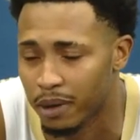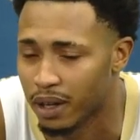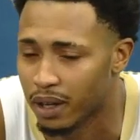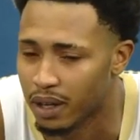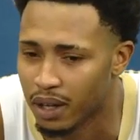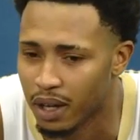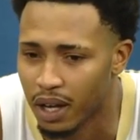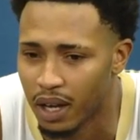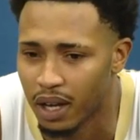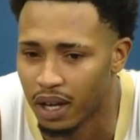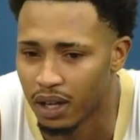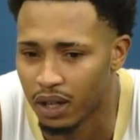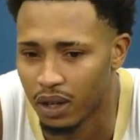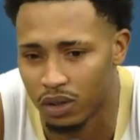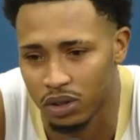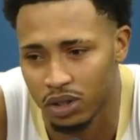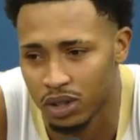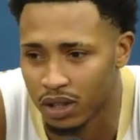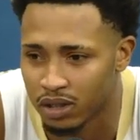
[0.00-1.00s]
And
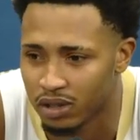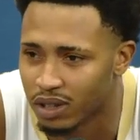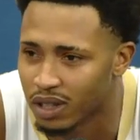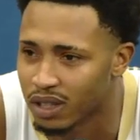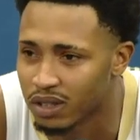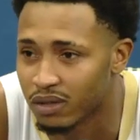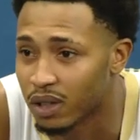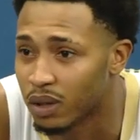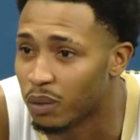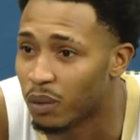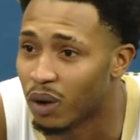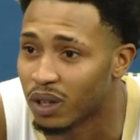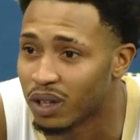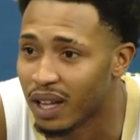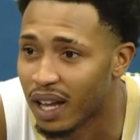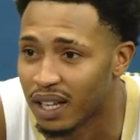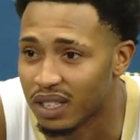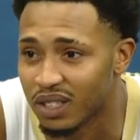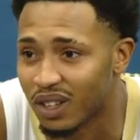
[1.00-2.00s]
Coach Gentry doesn't really
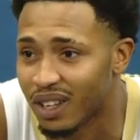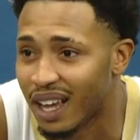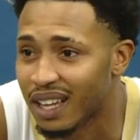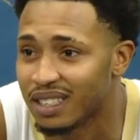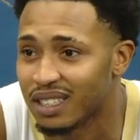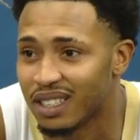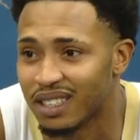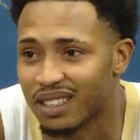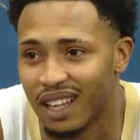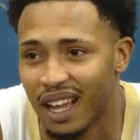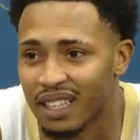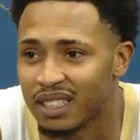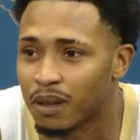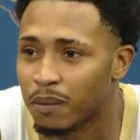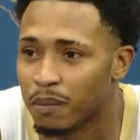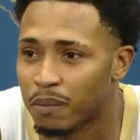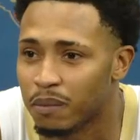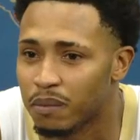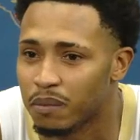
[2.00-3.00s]
want that. So that's
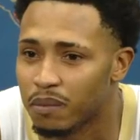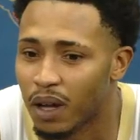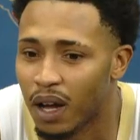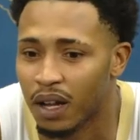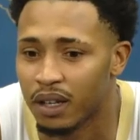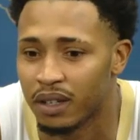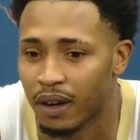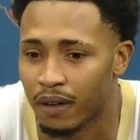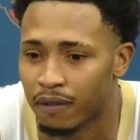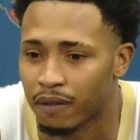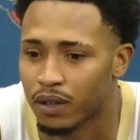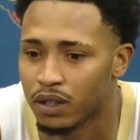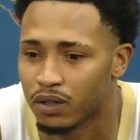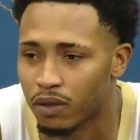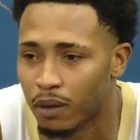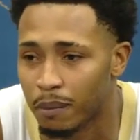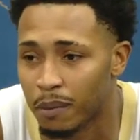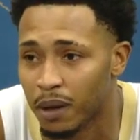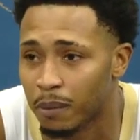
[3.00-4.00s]
a difference
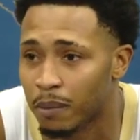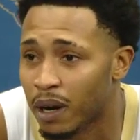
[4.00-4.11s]
for me.